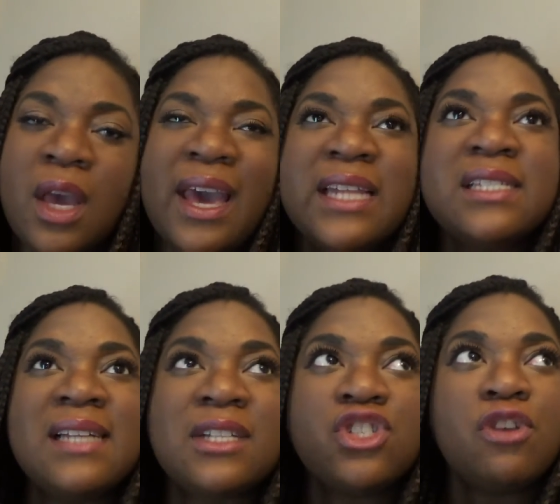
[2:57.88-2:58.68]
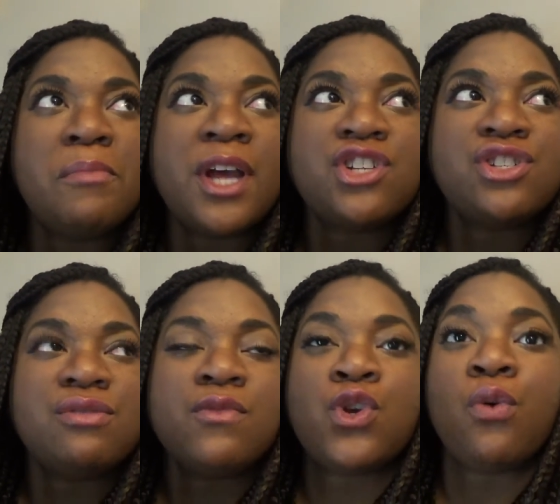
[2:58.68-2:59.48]
It's not so much
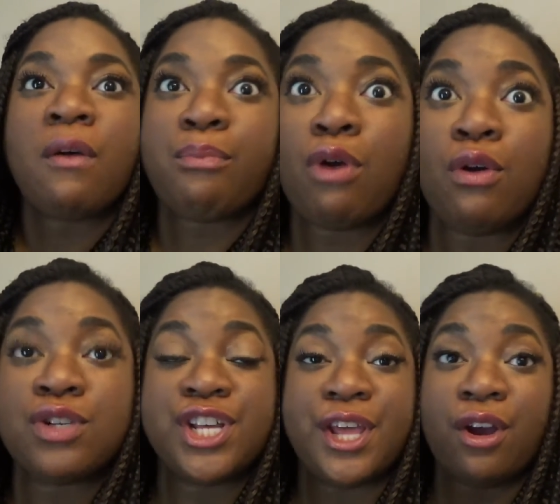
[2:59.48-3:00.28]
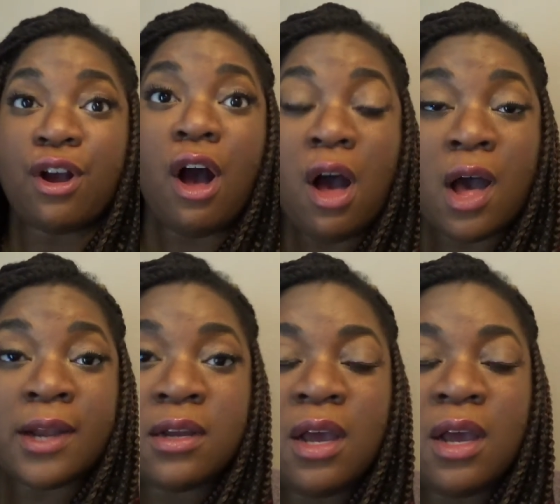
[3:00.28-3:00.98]
your pro to their con,